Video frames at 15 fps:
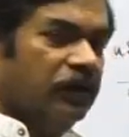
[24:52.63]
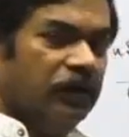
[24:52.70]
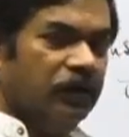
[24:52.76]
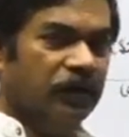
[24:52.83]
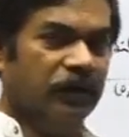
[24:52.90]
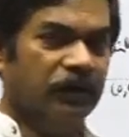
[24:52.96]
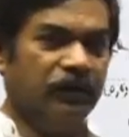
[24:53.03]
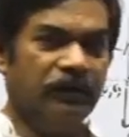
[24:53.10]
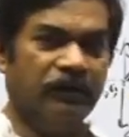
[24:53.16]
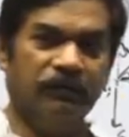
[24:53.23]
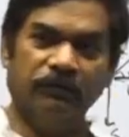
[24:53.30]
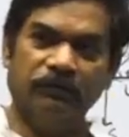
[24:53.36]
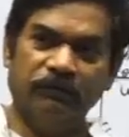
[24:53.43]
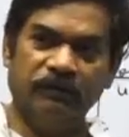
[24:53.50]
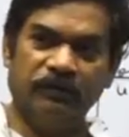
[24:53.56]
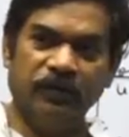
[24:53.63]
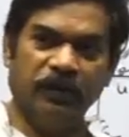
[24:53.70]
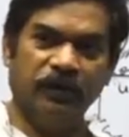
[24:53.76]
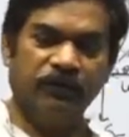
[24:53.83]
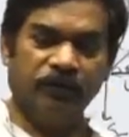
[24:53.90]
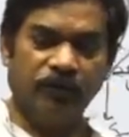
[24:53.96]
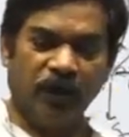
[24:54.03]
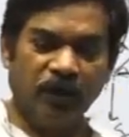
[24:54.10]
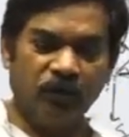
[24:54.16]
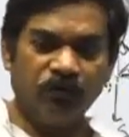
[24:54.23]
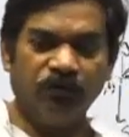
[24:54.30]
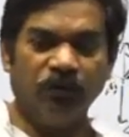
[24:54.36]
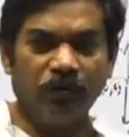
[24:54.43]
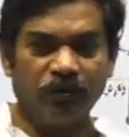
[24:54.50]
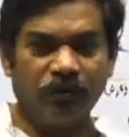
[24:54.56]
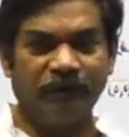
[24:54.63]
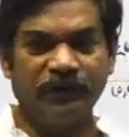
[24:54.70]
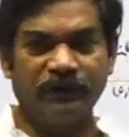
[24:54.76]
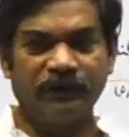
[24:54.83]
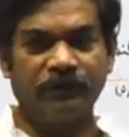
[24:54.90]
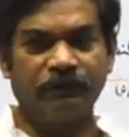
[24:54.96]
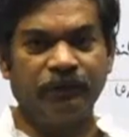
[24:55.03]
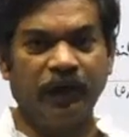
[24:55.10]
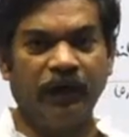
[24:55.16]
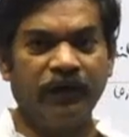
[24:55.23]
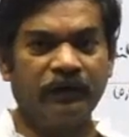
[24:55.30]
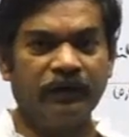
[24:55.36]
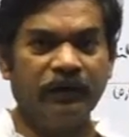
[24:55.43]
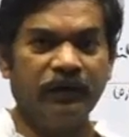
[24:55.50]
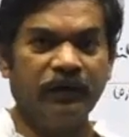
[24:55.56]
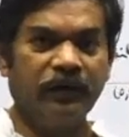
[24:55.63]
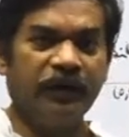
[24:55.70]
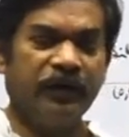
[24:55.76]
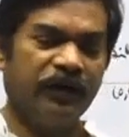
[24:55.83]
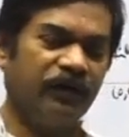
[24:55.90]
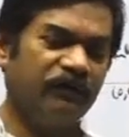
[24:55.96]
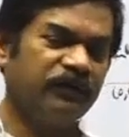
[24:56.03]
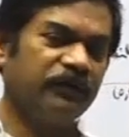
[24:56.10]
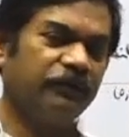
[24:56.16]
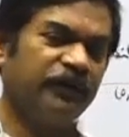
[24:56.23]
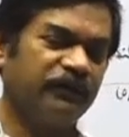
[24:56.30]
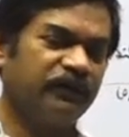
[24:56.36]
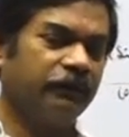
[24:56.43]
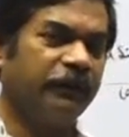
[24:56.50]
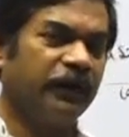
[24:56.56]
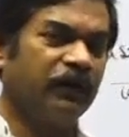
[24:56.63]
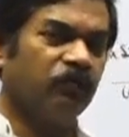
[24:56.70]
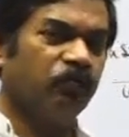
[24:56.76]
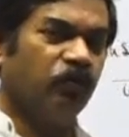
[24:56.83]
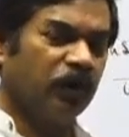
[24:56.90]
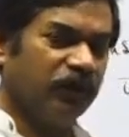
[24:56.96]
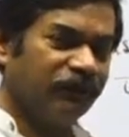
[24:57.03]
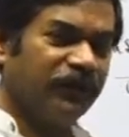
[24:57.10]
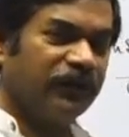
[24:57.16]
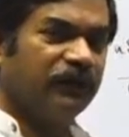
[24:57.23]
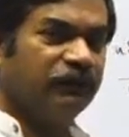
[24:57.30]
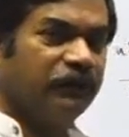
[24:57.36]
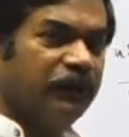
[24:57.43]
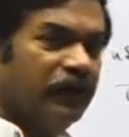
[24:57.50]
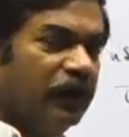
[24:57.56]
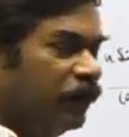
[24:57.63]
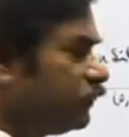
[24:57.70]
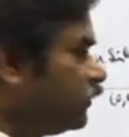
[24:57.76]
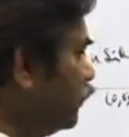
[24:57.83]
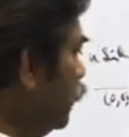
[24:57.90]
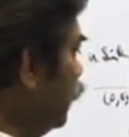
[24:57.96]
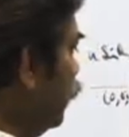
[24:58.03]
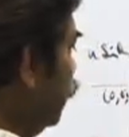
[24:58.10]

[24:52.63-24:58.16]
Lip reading: You have to follow the basic part, and after the basic part, whatever has been asked,